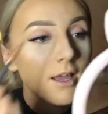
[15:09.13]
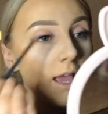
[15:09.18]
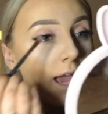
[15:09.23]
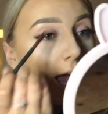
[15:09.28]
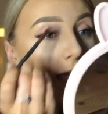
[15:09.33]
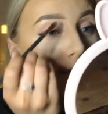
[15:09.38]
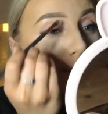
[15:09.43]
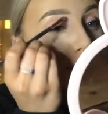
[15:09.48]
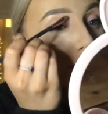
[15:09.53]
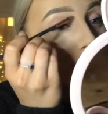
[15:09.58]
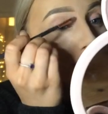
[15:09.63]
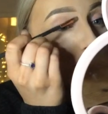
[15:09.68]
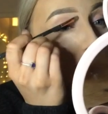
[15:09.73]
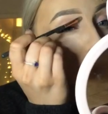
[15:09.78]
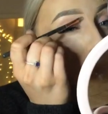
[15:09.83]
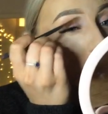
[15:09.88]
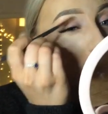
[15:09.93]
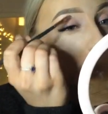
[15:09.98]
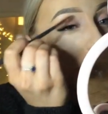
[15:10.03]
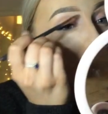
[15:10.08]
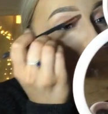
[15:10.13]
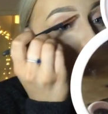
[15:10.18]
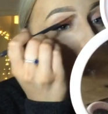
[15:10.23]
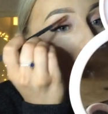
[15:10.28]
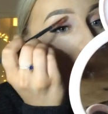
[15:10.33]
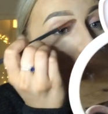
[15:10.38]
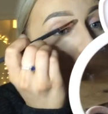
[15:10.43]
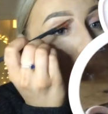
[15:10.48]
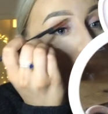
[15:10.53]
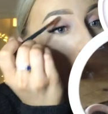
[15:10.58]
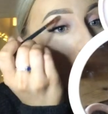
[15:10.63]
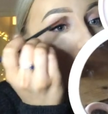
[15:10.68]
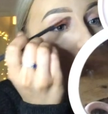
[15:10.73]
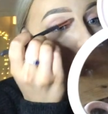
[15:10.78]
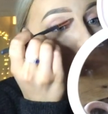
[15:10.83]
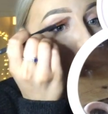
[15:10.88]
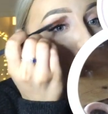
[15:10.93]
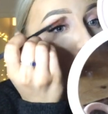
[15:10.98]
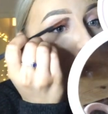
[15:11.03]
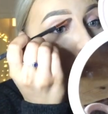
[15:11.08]
As you can probably
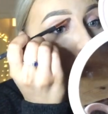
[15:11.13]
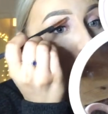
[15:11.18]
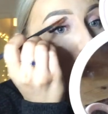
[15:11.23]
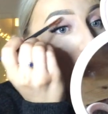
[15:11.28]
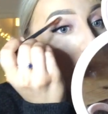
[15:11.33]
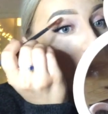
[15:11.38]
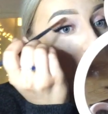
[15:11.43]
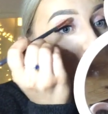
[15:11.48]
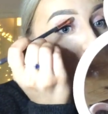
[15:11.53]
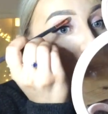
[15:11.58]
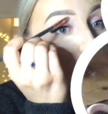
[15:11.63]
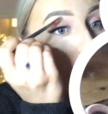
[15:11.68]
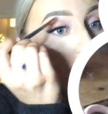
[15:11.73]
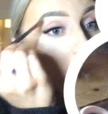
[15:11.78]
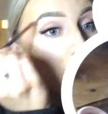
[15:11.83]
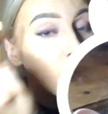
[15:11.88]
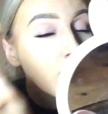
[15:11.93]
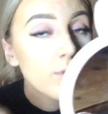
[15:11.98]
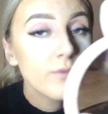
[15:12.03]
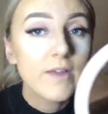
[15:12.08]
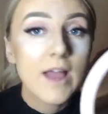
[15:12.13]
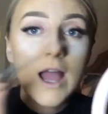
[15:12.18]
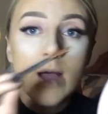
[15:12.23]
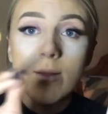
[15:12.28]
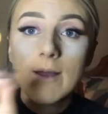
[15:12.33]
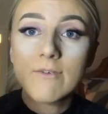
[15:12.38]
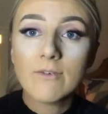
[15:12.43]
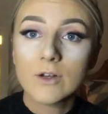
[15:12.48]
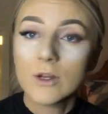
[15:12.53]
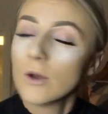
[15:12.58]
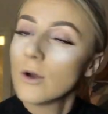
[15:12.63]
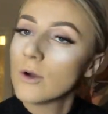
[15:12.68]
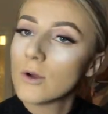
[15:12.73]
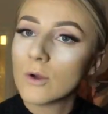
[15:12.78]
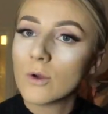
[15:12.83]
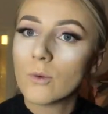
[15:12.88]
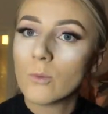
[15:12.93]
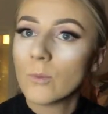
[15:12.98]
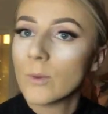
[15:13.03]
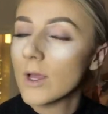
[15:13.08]
tell, with however
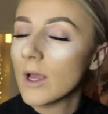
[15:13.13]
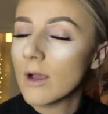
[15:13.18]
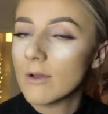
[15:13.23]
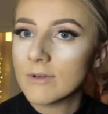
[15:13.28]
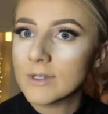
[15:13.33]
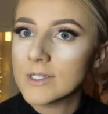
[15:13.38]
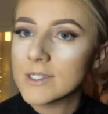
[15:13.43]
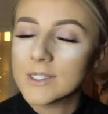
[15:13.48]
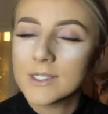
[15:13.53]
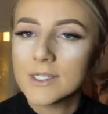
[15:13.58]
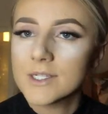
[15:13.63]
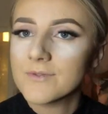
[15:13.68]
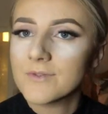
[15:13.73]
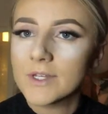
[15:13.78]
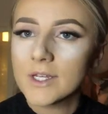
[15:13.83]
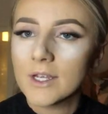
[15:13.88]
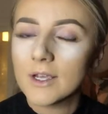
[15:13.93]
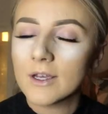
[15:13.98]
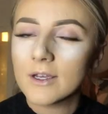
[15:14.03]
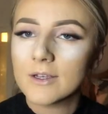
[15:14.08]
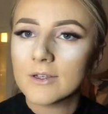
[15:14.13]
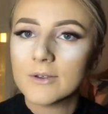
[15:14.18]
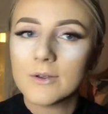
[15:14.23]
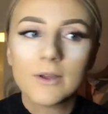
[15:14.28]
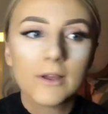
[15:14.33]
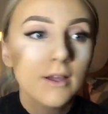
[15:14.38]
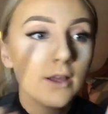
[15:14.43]
long we are into this video,